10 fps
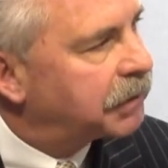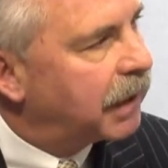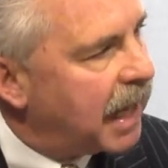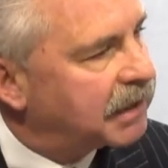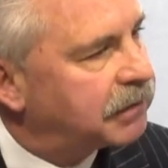It
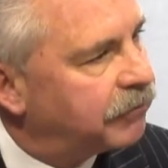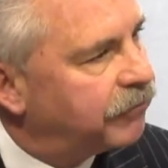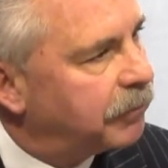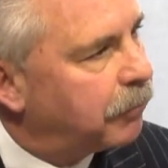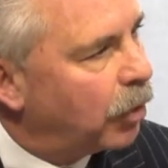has to
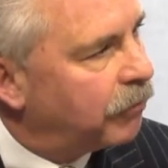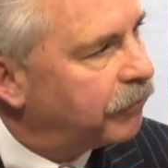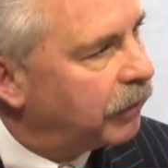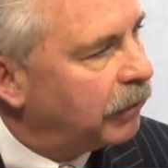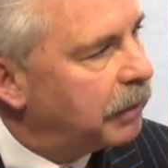fit
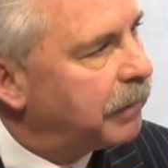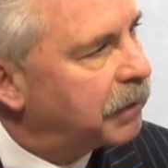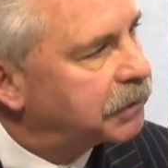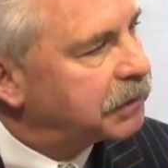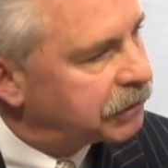perfectly
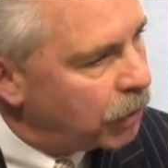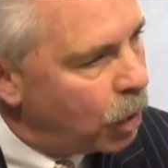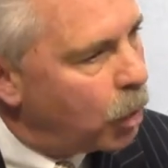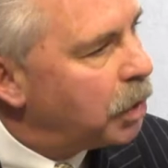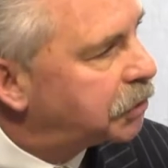because it's
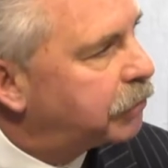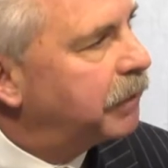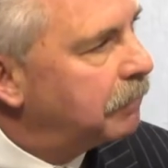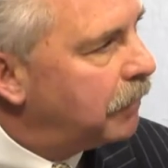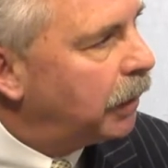Wall
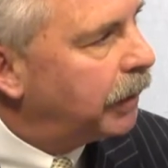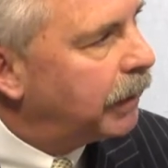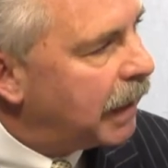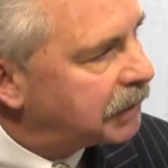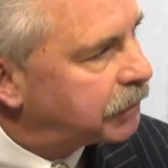Street money
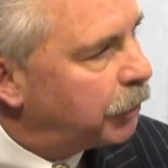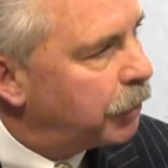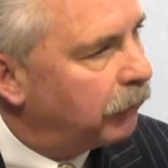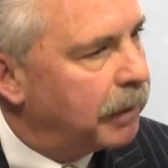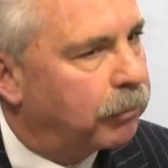and has to mm-hmm.
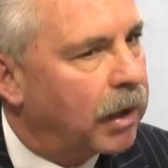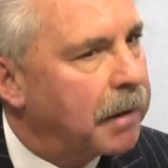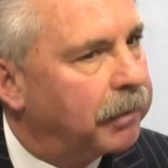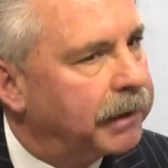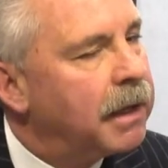underwrite
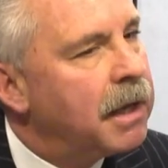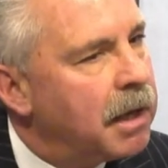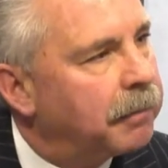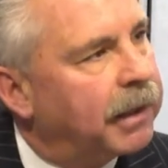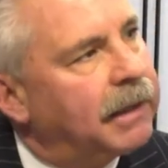properly.
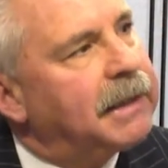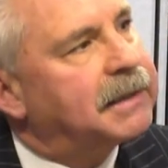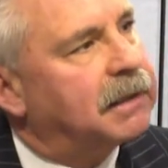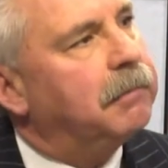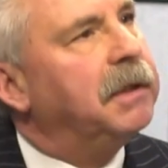But I think
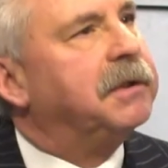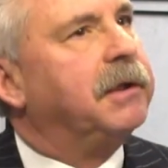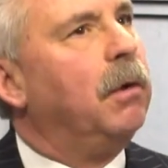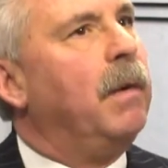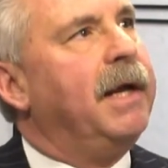somebody's
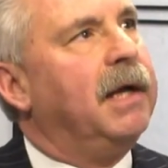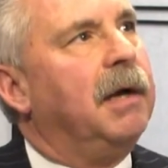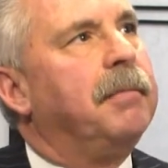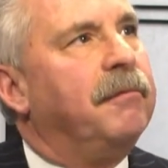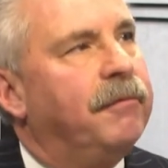going to wake
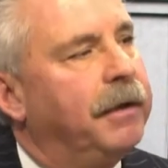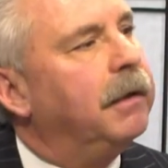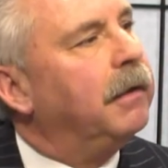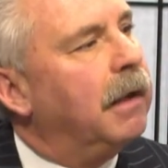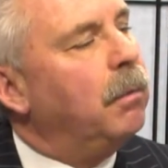up and
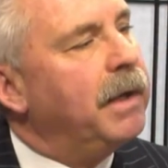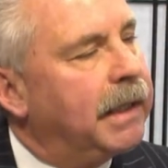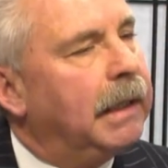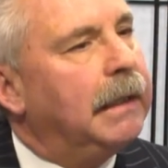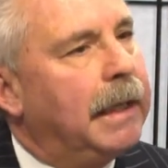figure that we
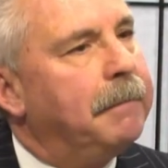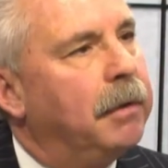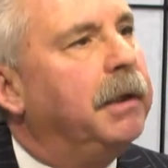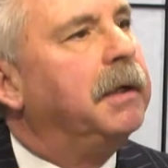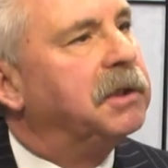can lend
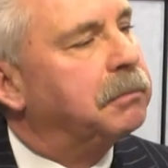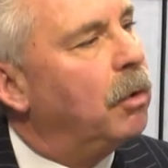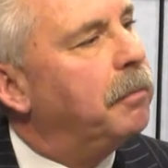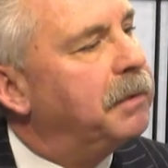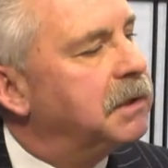money to
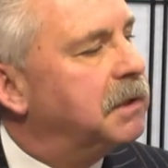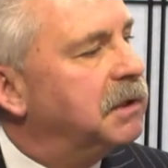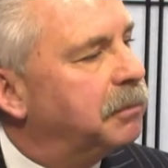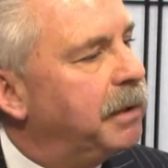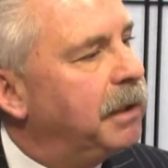small
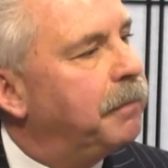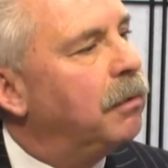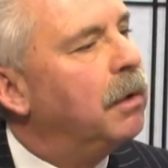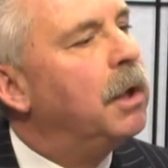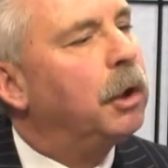business
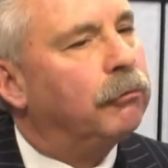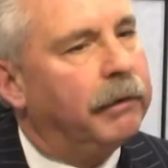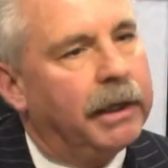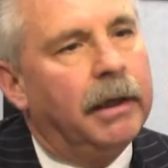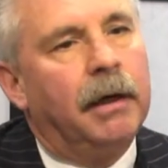people,
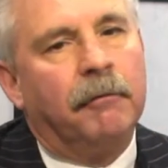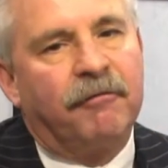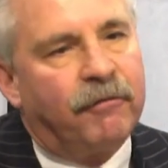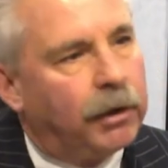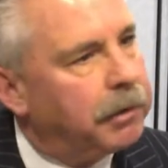create a
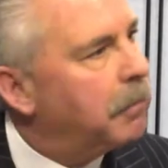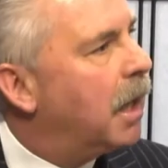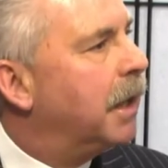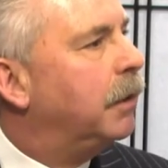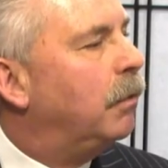fund
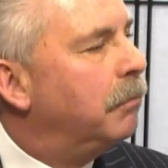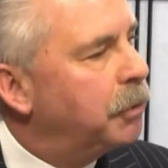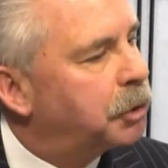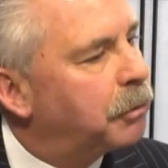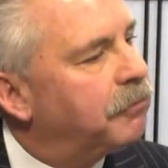model, a
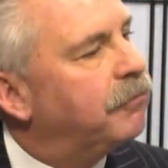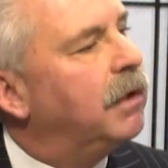mutual mm-hmm.